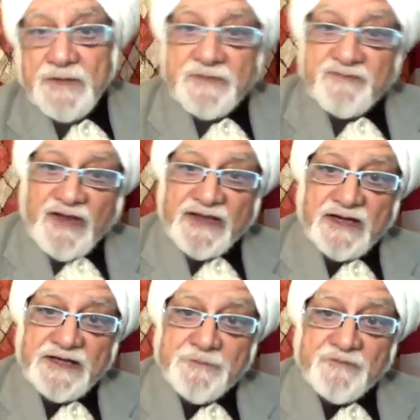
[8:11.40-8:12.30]
But why
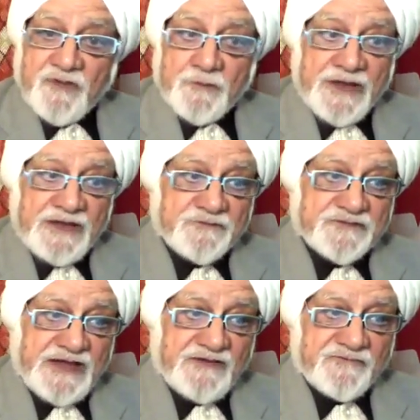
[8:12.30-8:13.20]
can't he perform by
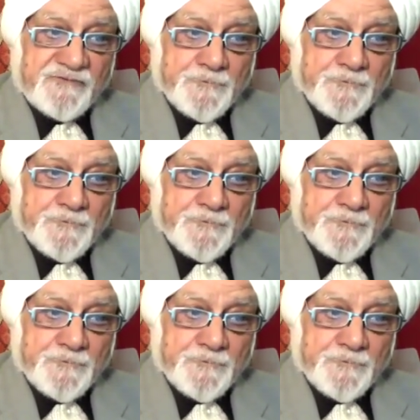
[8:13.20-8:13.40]
himself?